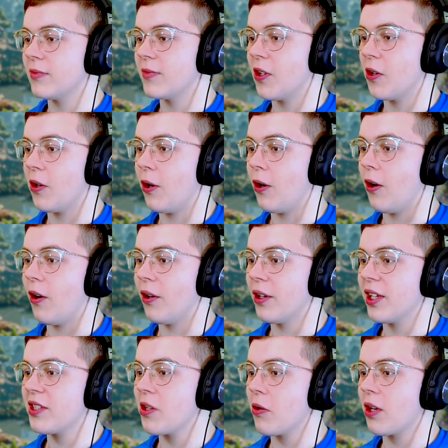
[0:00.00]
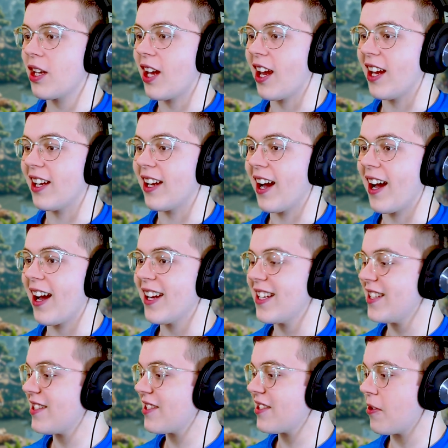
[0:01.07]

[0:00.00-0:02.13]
Aw, it's okay, guys.